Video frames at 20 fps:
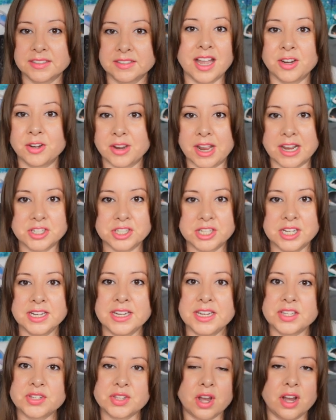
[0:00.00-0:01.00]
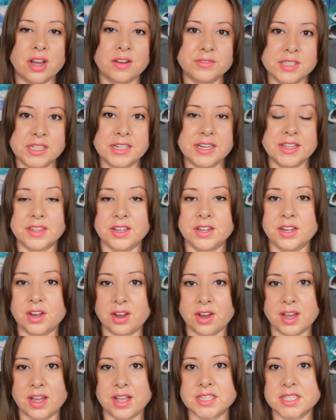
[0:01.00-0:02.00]
Aggression is often the
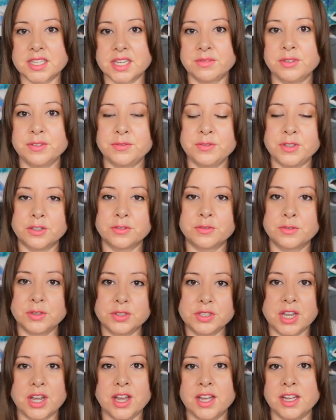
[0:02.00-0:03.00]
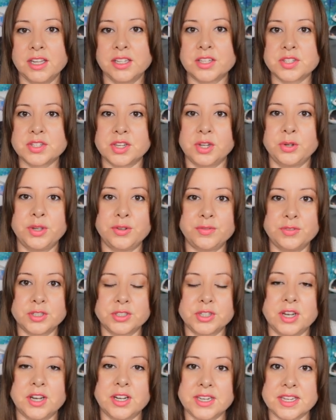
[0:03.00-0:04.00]
cause of a fearful dog, so if your
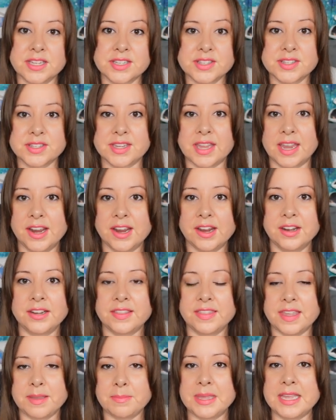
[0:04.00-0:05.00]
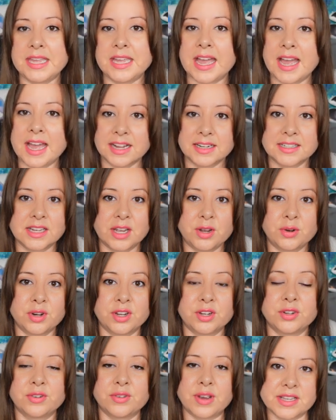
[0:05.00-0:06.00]
dog is scared, they may act out
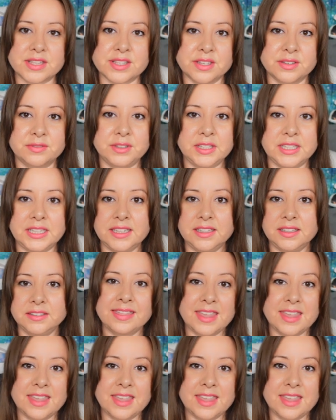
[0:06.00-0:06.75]
aggressively.